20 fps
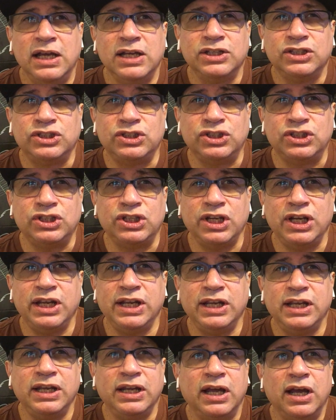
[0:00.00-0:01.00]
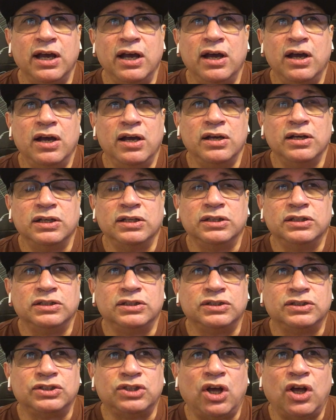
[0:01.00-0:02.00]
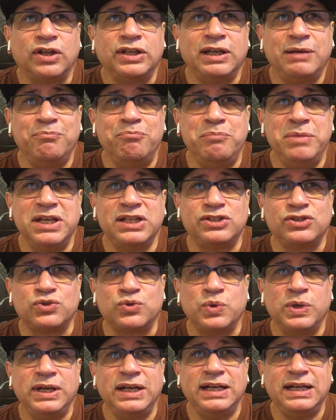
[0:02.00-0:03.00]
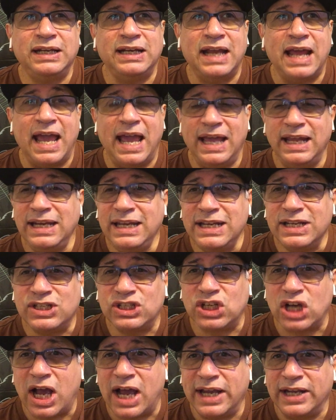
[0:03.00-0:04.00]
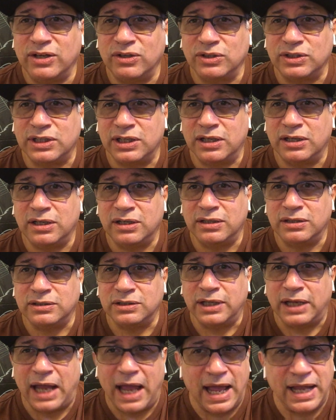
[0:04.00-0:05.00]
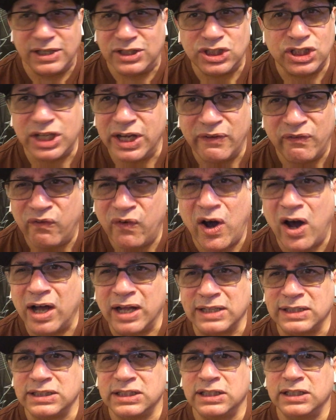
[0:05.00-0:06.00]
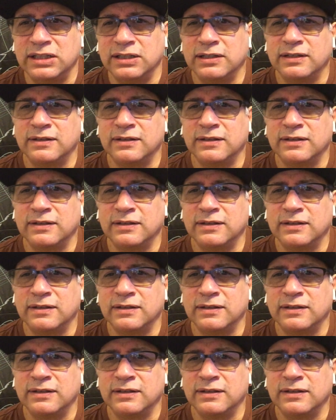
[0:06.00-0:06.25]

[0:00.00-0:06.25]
She saw them mistreating any child, and she fought.